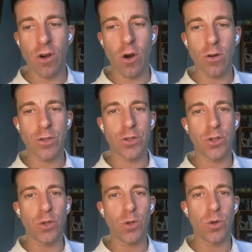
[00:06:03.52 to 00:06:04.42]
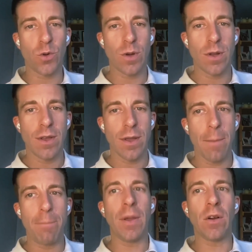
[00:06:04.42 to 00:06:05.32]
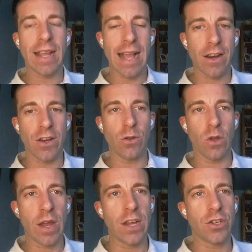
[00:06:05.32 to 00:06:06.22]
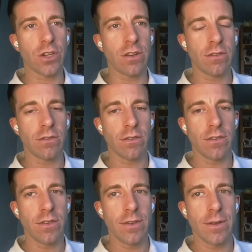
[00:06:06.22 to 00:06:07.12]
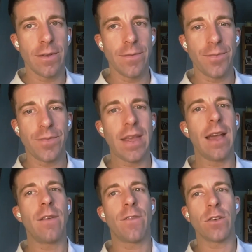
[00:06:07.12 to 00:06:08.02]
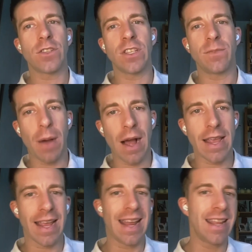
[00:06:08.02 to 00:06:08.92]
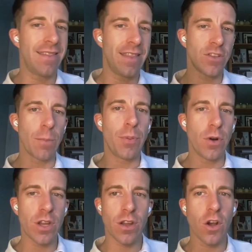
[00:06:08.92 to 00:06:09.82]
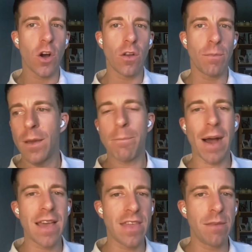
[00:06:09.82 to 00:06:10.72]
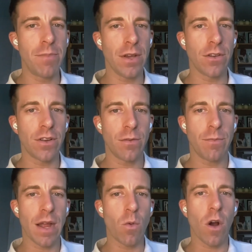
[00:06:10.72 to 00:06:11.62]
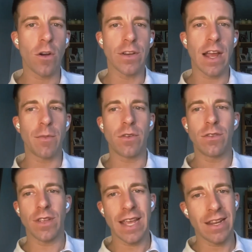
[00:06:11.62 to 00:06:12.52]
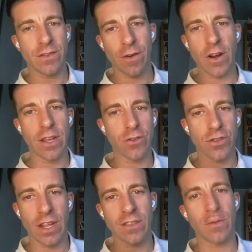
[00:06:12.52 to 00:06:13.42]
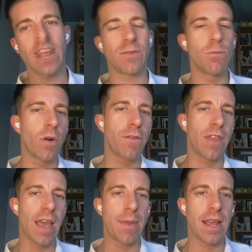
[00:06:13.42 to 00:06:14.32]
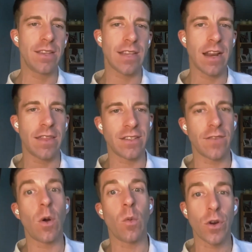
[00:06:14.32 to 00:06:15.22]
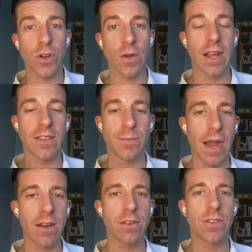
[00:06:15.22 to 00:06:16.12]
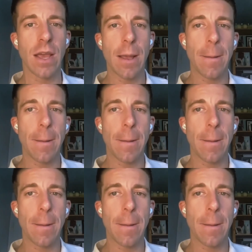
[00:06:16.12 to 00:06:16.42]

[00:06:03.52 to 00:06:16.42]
regards to building out a new location versus buying. And it, there's a book called Buy Then Build by Walker Deibel, and it's very interesting. It's it's more for the M and A side of things of what we're doing as buyers,